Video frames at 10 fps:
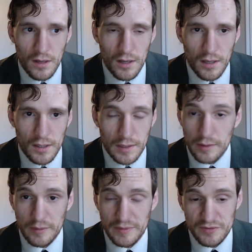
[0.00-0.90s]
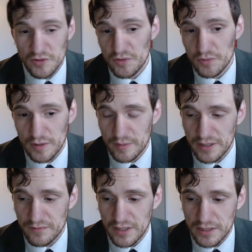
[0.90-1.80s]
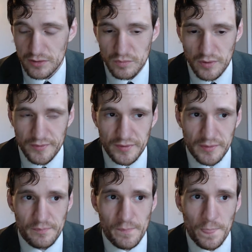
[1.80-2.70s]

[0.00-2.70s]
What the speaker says: I mean, two. I mean, if they killed both of them.